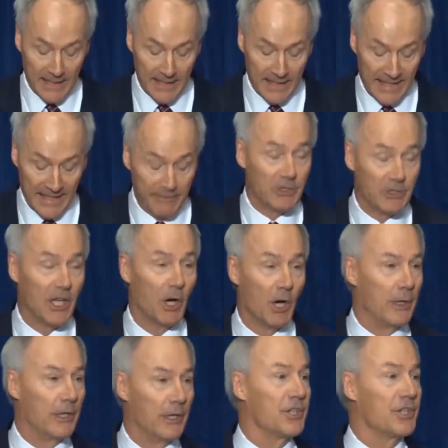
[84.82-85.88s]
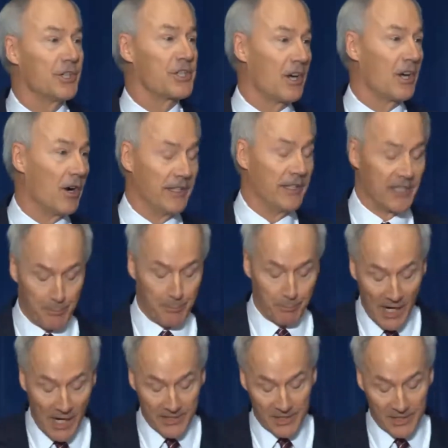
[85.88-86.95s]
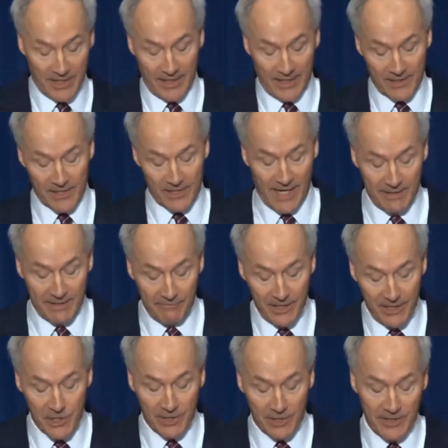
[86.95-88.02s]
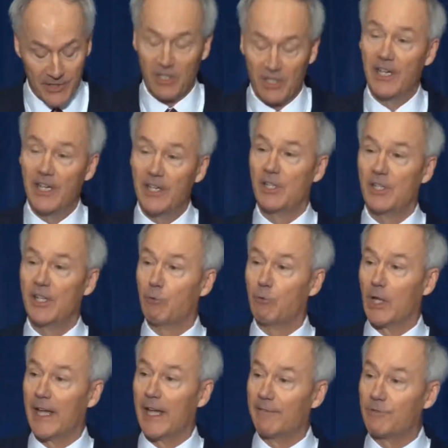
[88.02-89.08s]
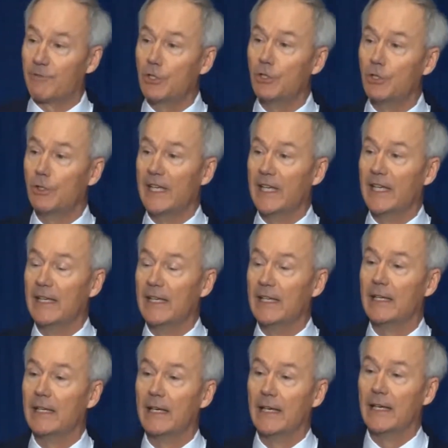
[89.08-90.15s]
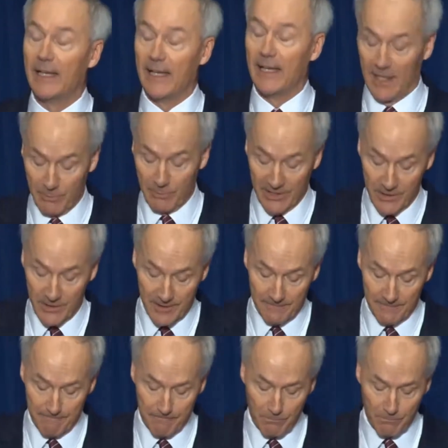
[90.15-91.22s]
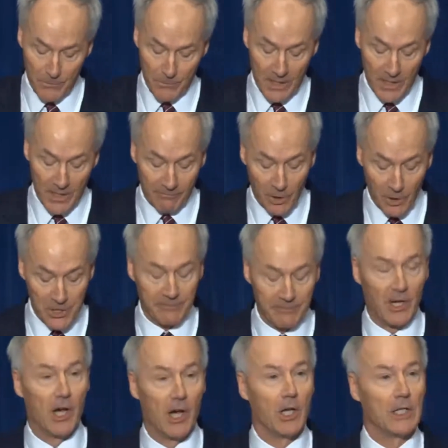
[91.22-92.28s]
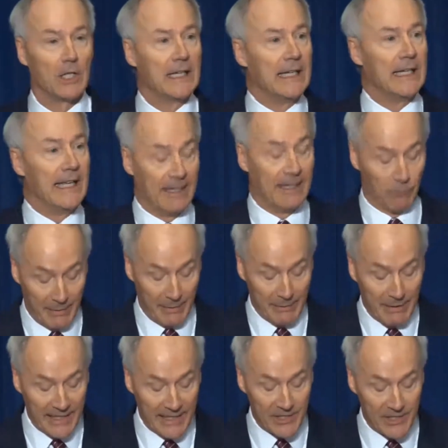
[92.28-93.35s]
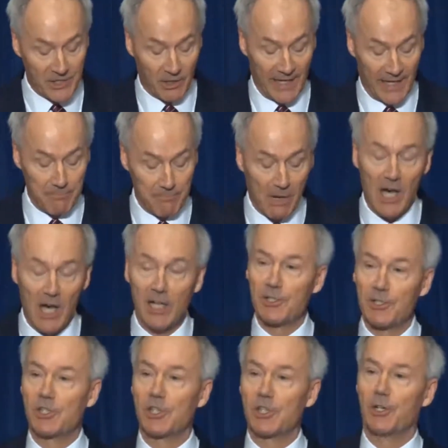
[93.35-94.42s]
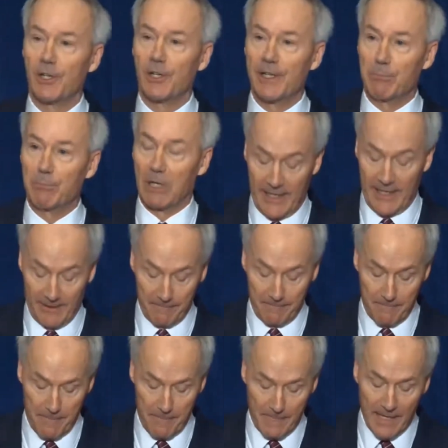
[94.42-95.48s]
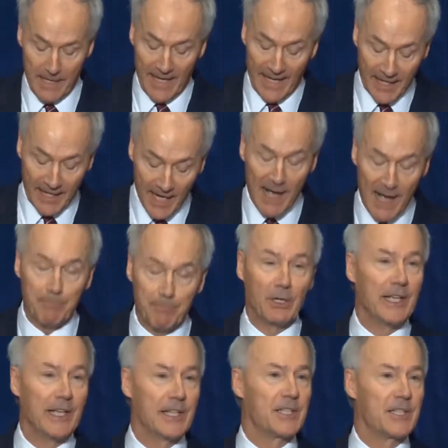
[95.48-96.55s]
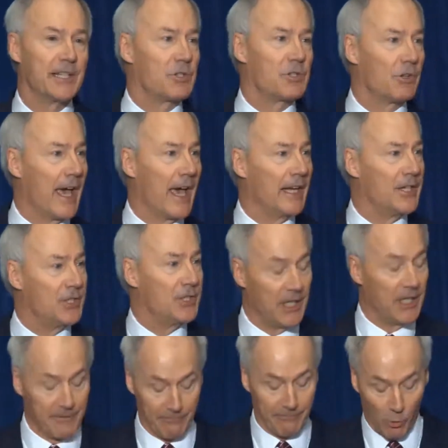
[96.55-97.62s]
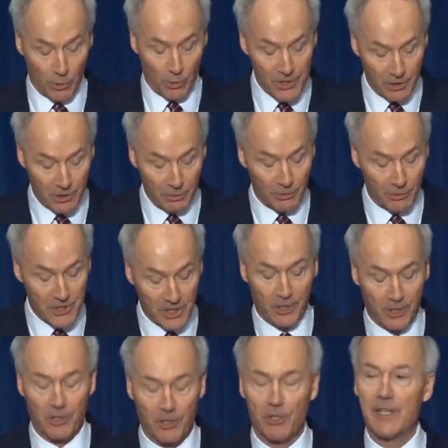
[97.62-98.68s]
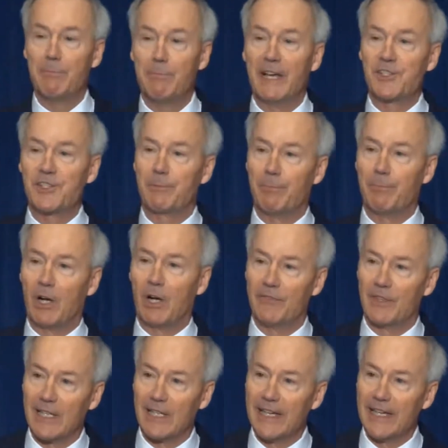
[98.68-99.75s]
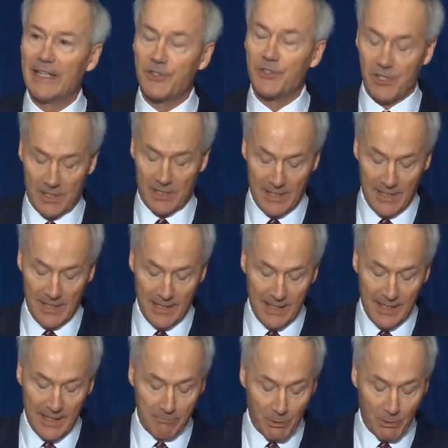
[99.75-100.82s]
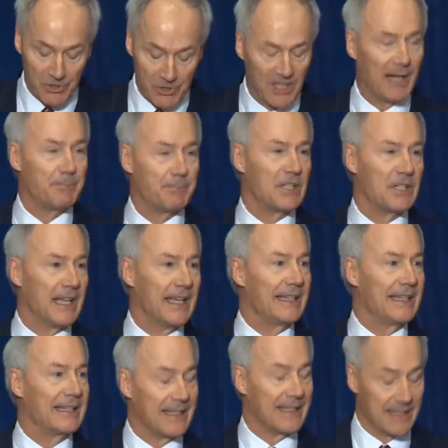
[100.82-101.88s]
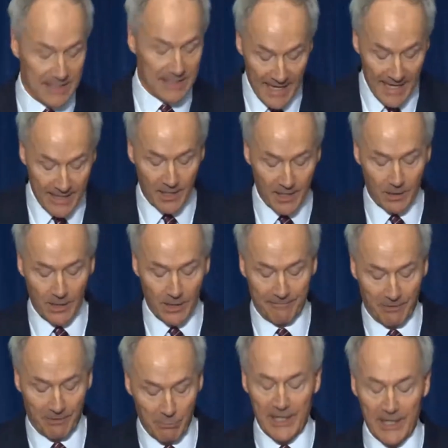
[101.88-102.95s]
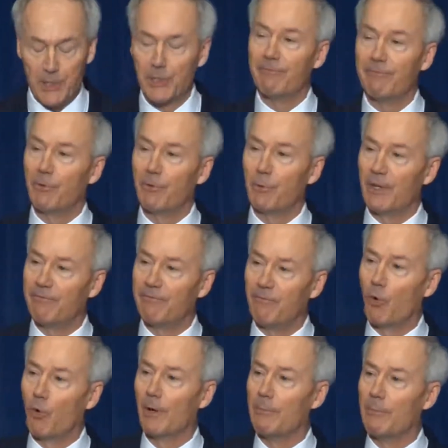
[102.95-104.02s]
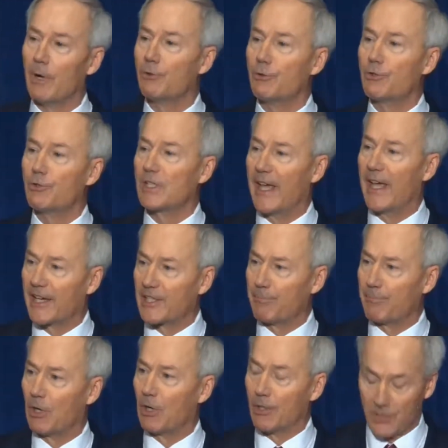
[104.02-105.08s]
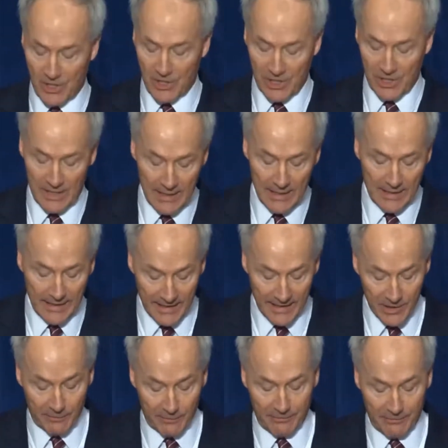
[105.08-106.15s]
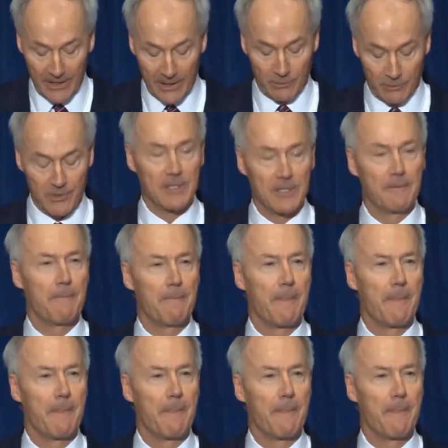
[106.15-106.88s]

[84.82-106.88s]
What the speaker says: Even though we are just starting this process, I envision this initiative will have two key elements. First of all, it will be based on a model security plan, a comprehensive strategy for school security based upon the latest, most up-to-date technical information from the foremost experts in their fields.